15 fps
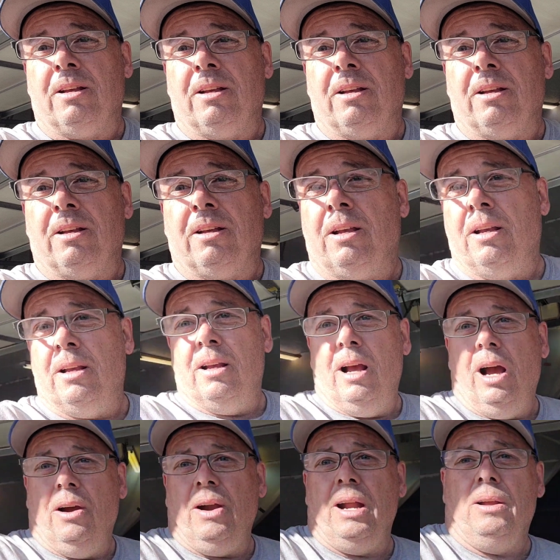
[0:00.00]
So
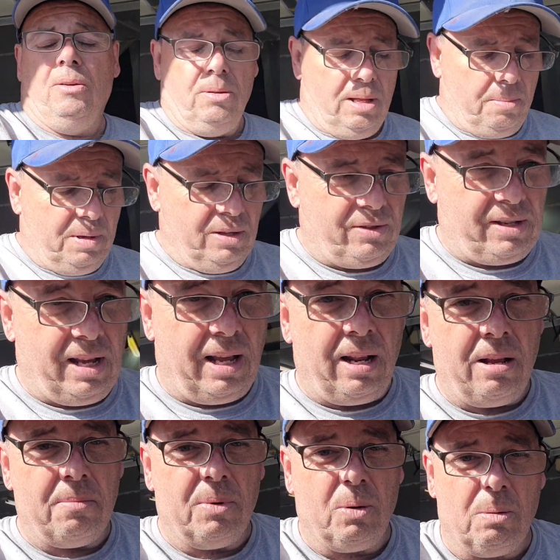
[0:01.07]
All right, that being said,
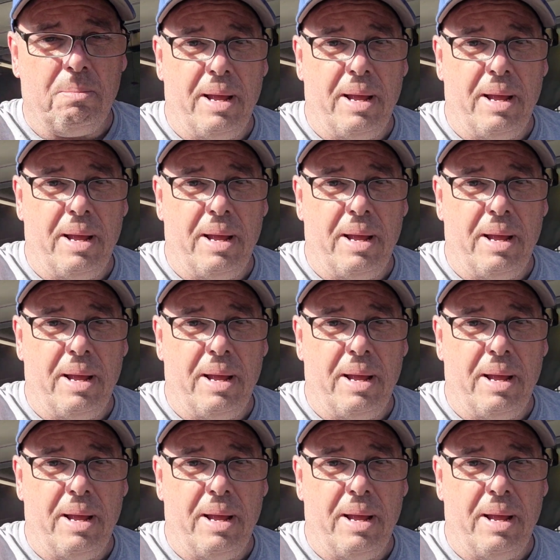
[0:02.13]
I'm gonna quit